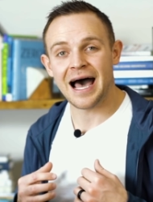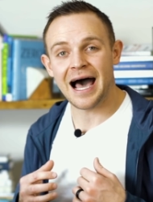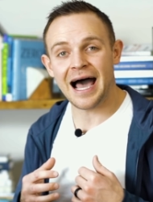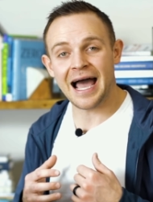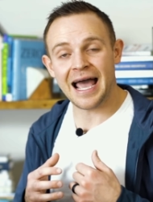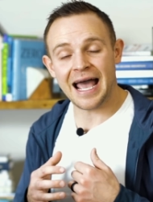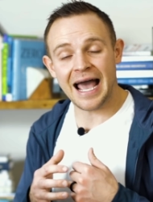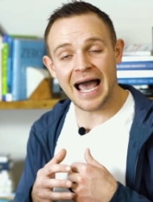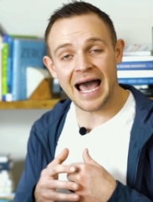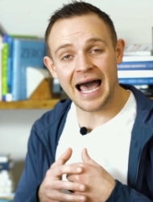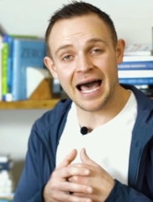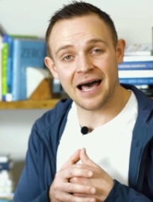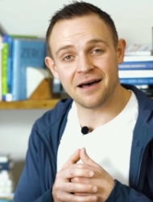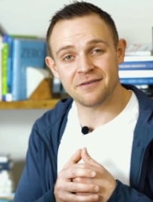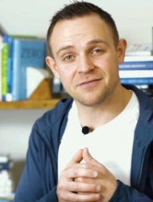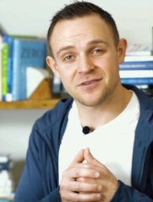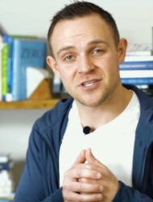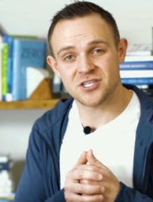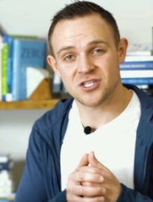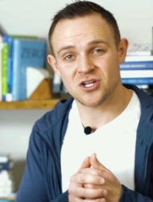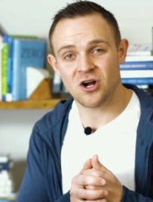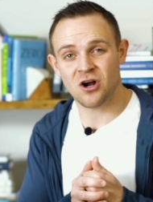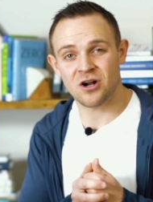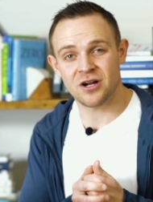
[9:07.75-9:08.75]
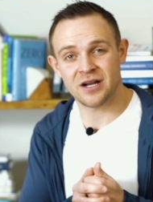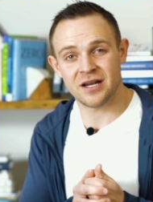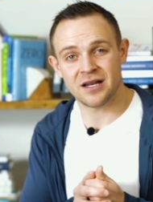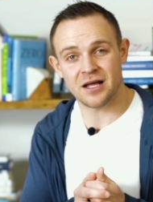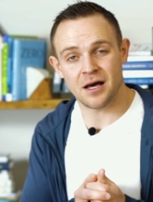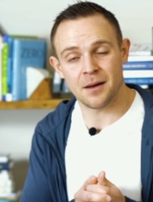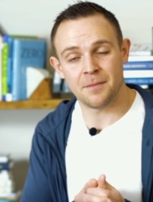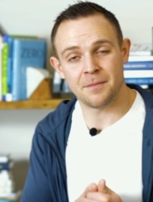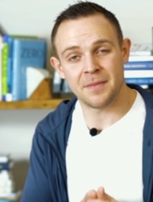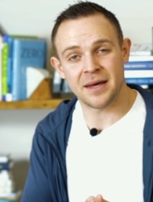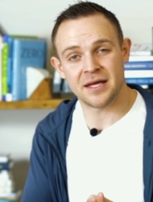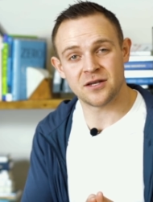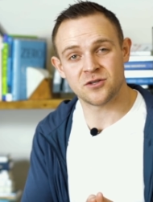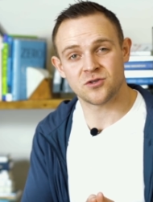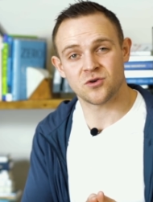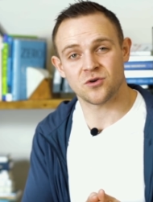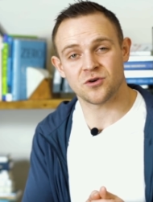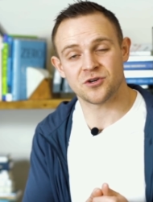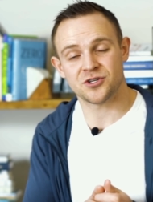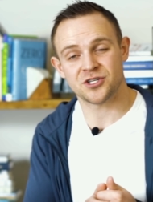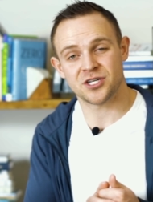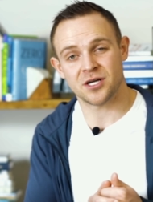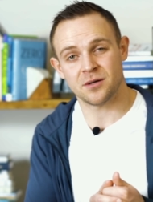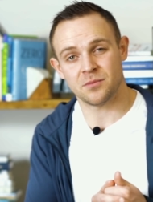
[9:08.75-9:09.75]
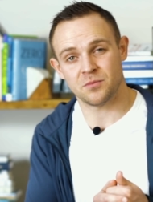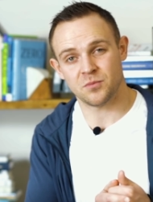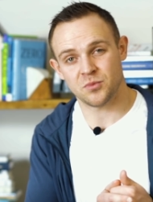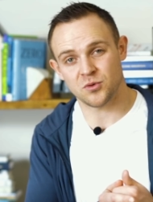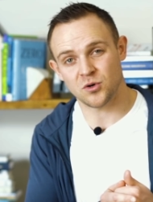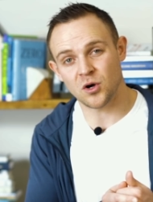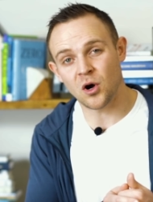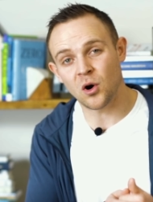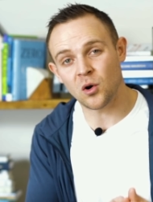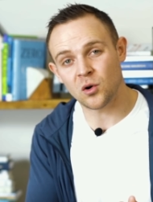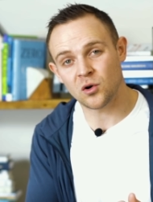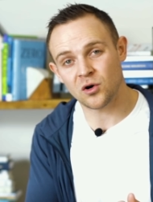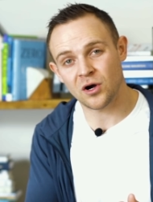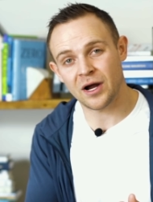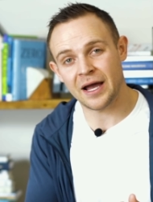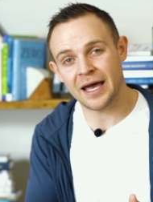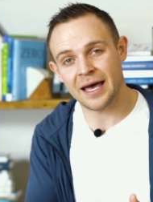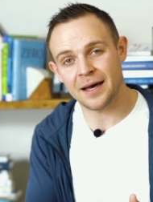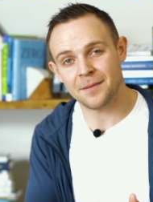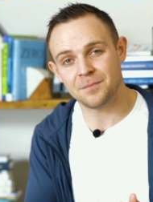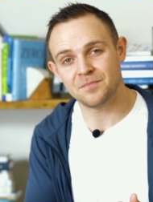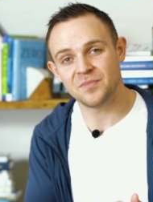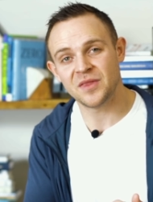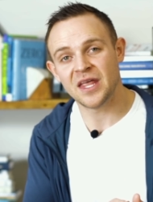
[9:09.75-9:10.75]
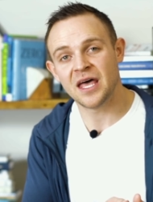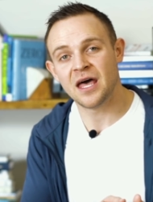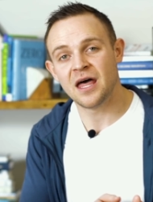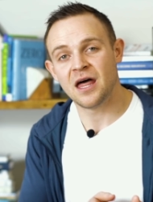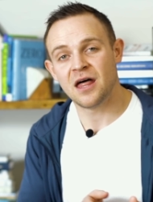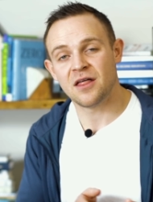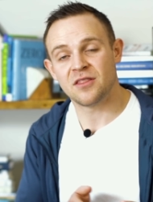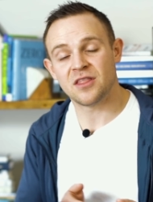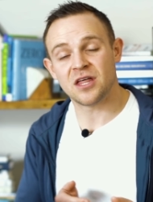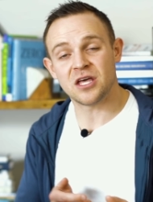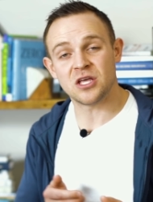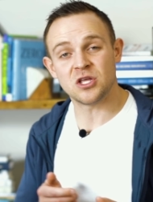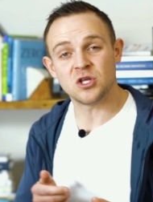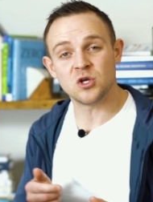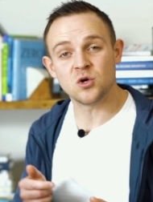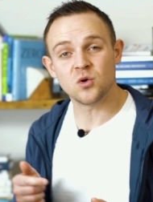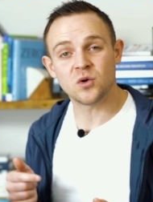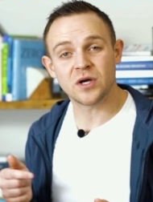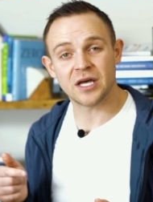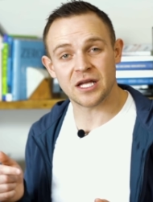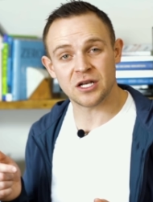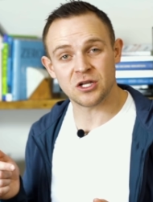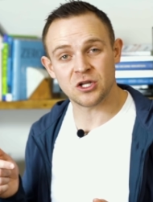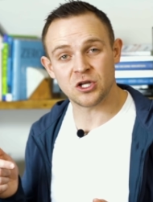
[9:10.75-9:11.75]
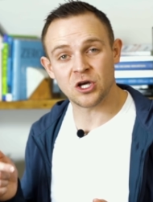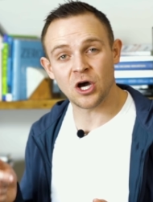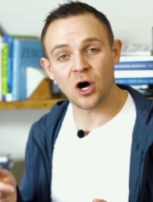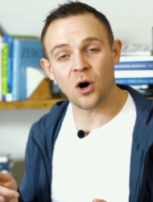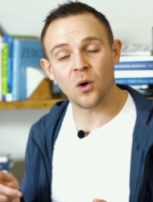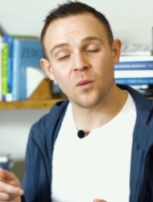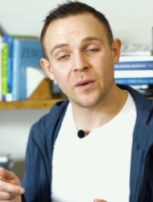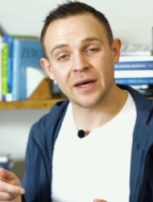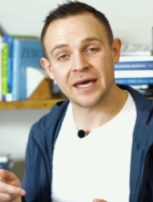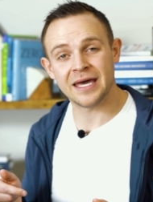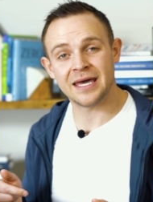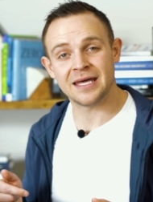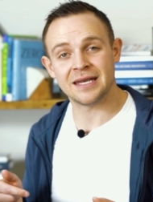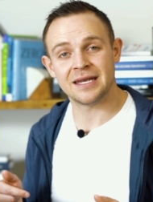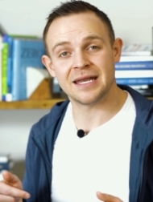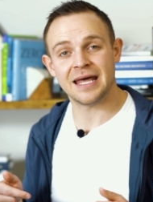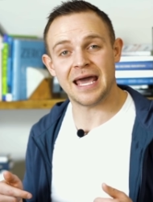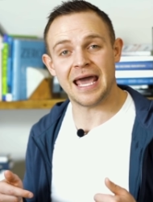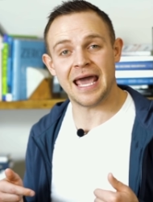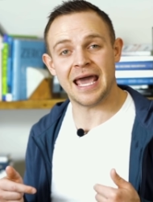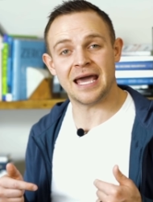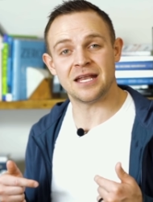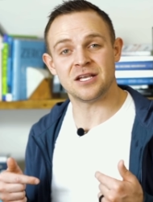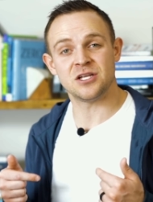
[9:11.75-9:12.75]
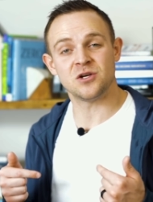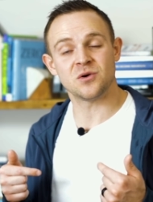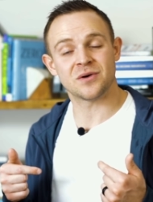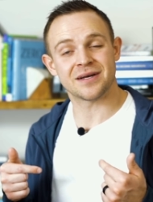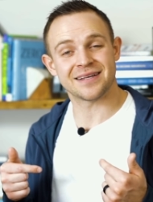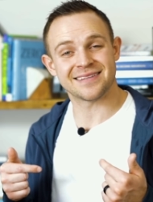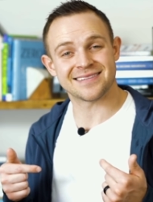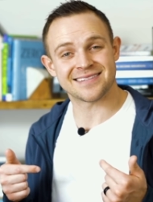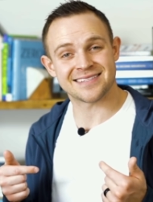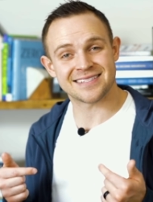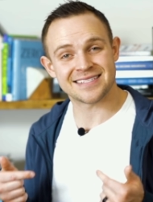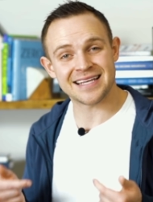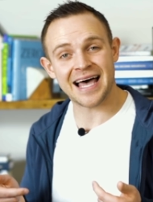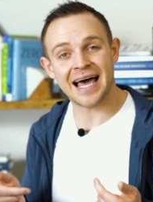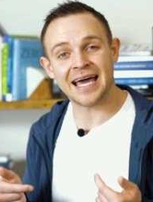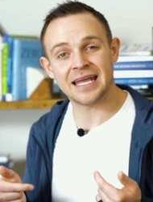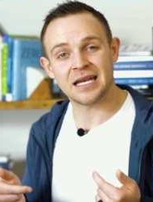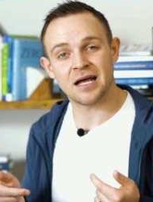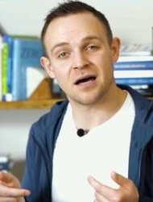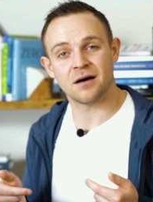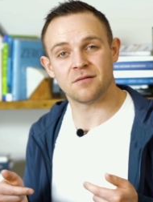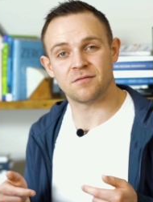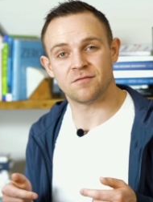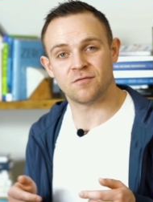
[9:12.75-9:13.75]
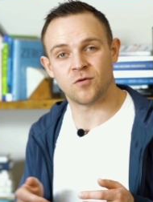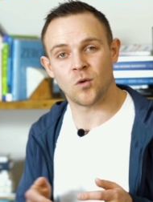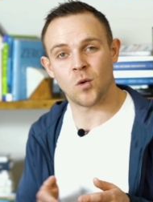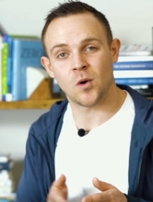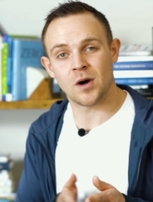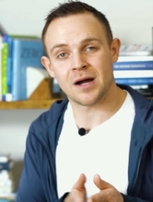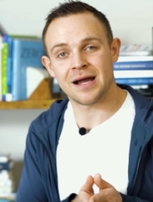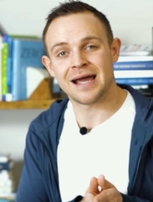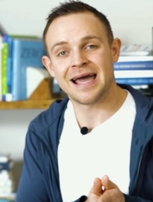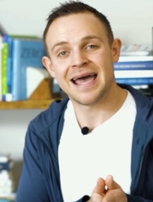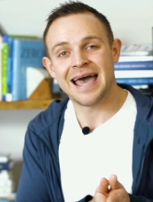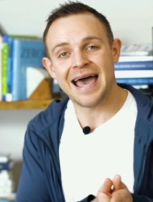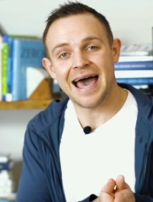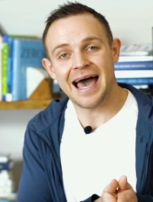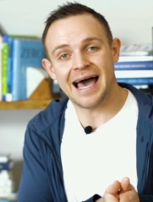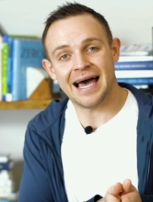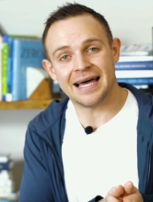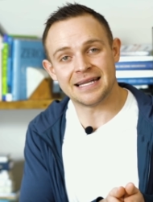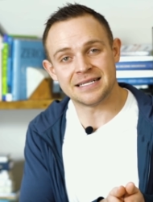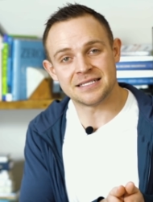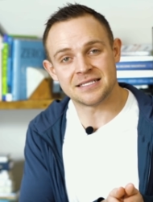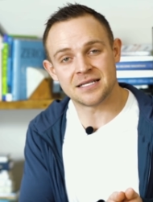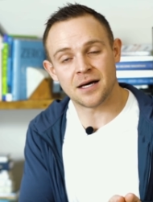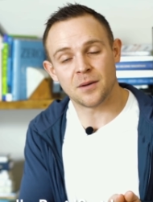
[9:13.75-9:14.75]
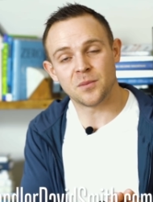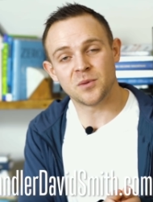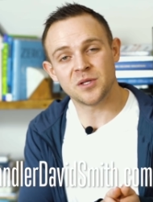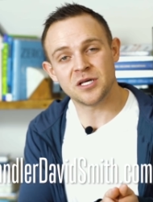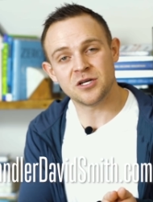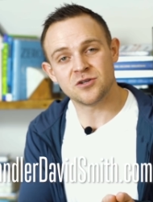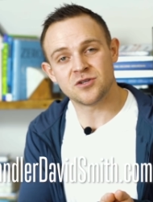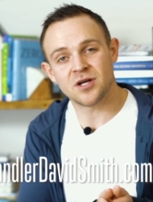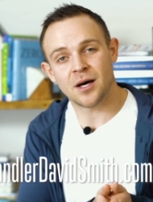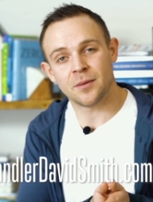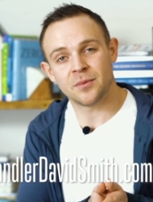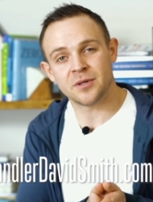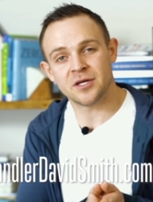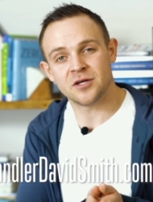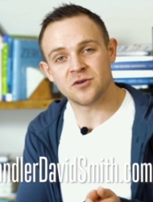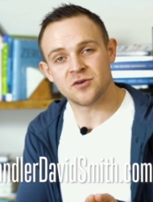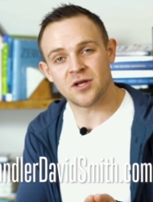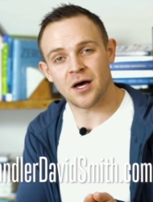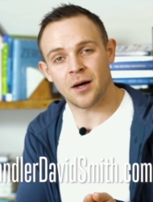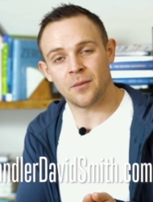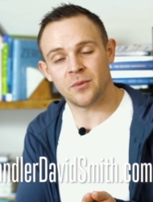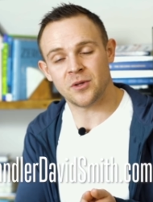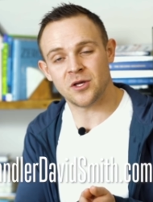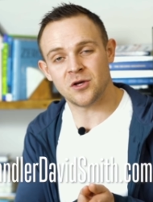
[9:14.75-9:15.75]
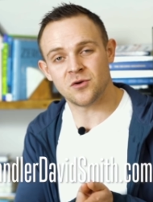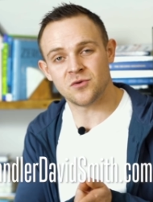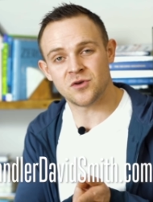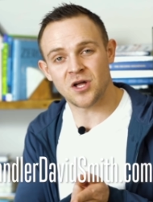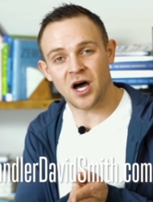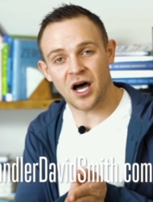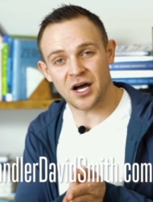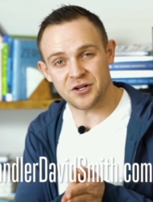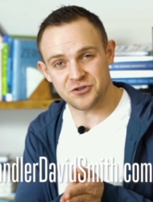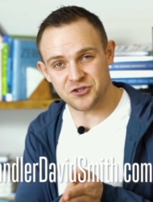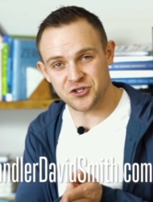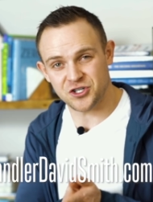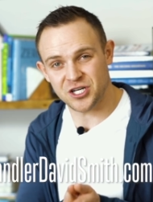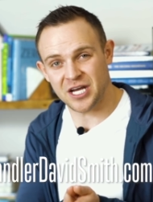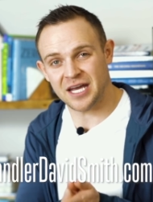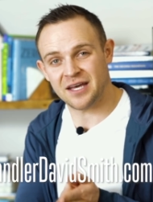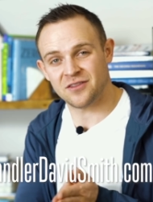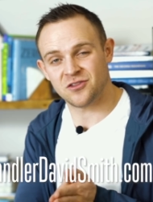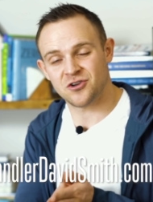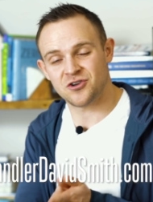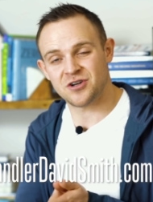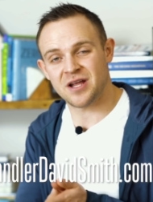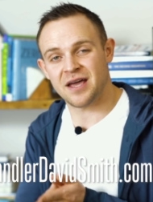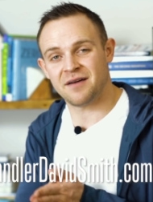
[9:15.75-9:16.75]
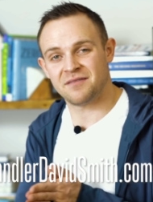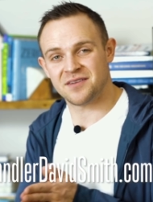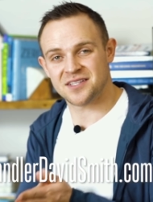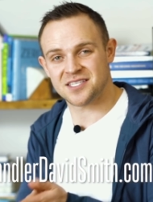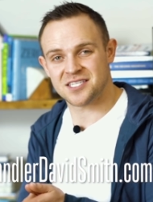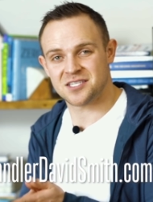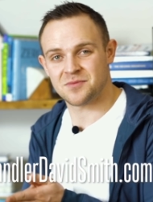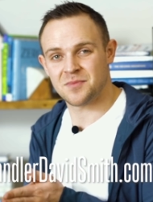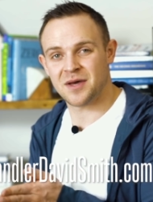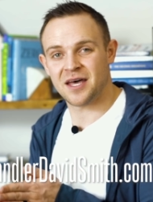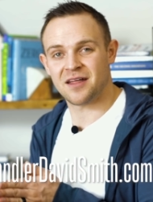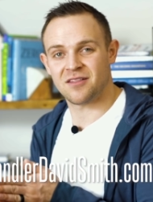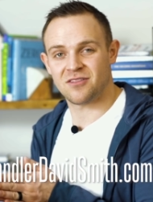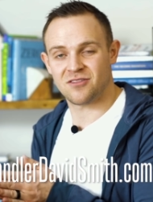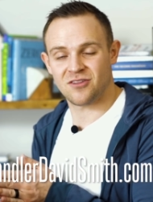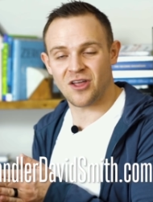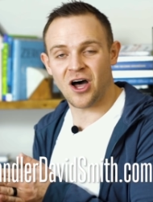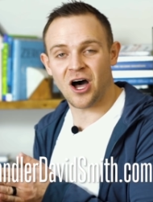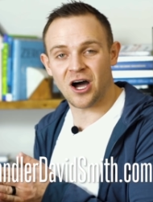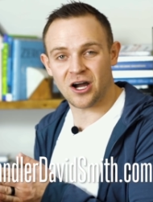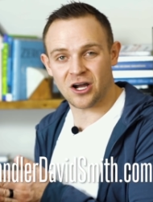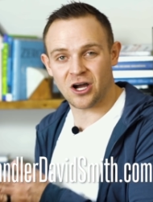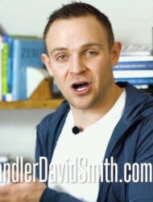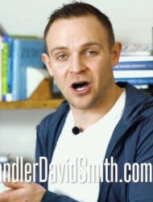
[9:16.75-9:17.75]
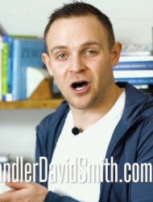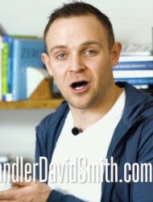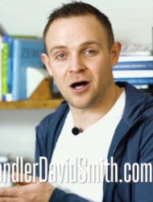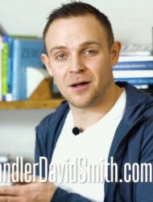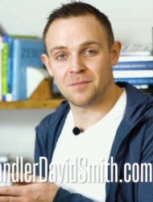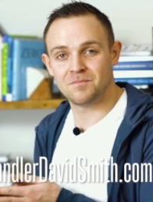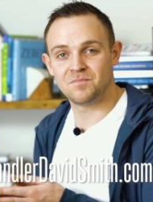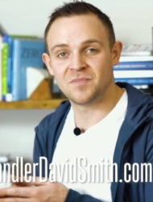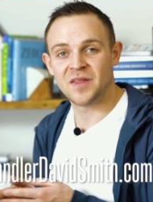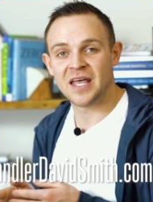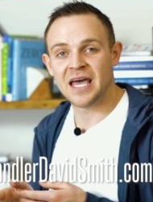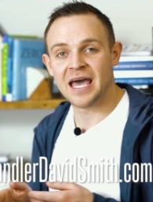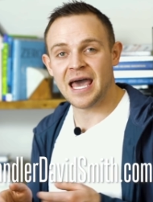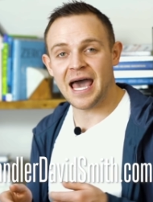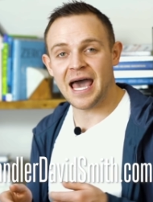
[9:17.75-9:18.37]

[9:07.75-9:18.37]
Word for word: I have started a mentorship program that you can go in and you can sign up for at www.chandlerdavidsmith.com.